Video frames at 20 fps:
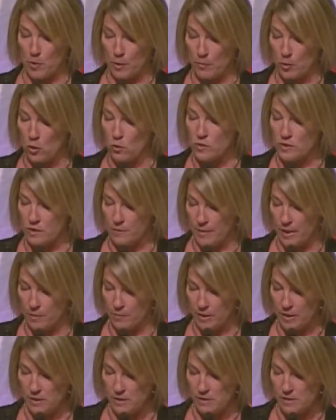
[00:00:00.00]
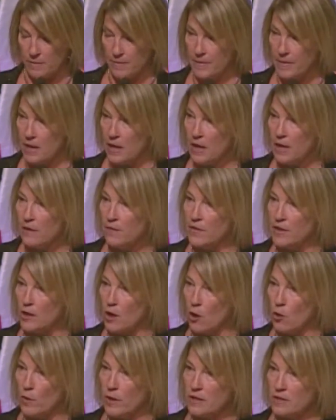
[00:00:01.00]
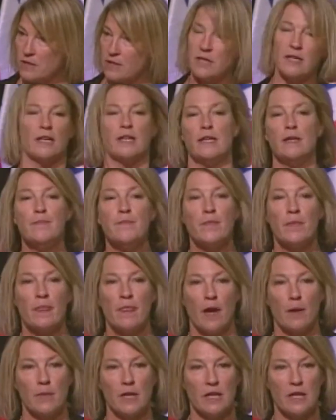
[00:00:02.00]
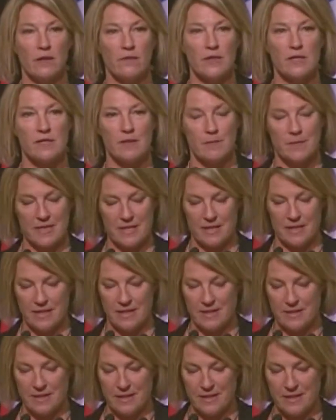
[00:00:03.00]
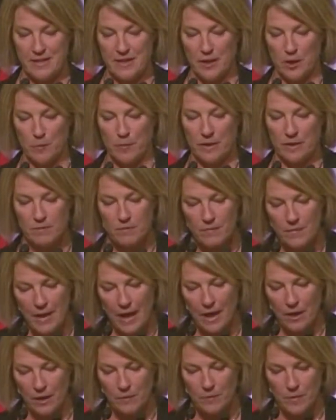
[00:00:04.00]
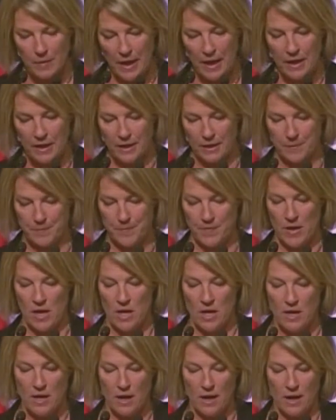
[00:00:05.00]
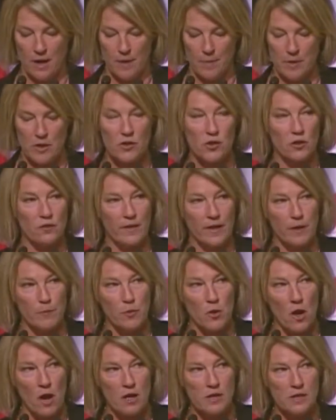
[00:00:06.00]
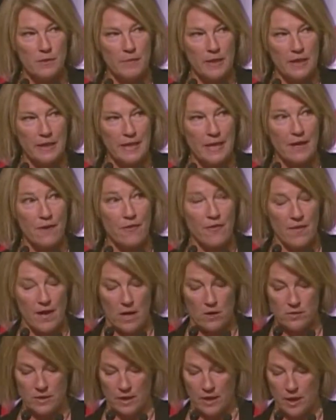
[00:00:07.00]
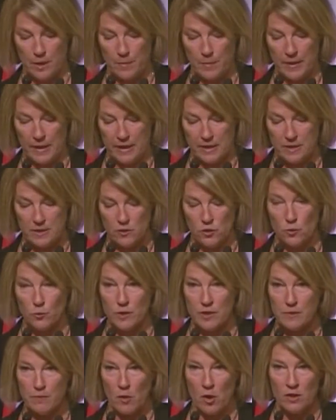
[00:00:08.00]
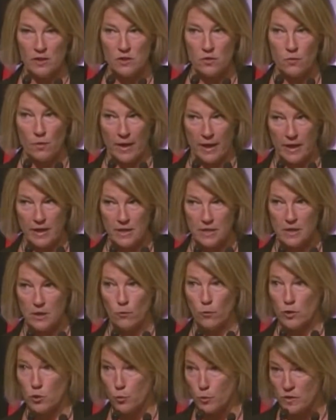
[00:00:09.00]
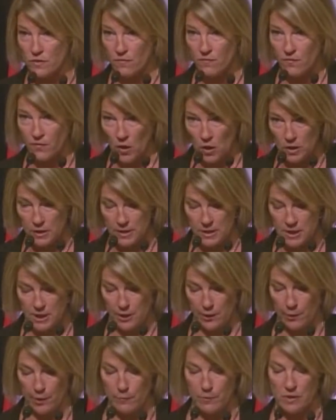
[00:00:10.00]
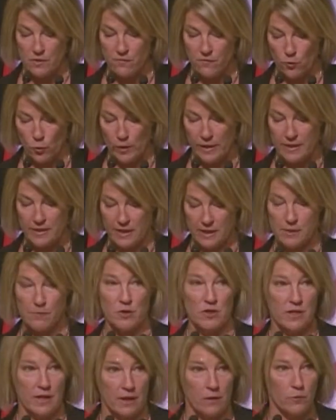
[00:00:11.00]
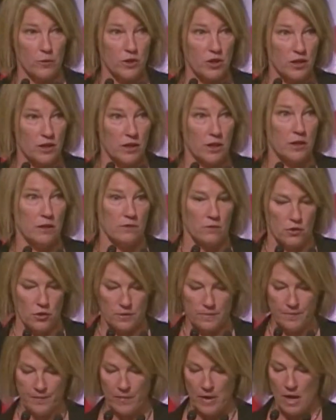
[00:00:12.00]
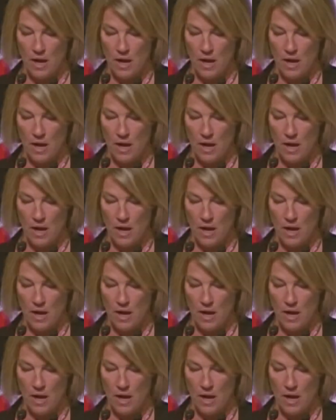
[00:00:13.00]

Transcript: proposed amendments, the OSC, I'm going to give you some statistics here, but hang in, surveyed approximately 1,000 companies. The response rate, which was voluntary, was 46%, which is huge.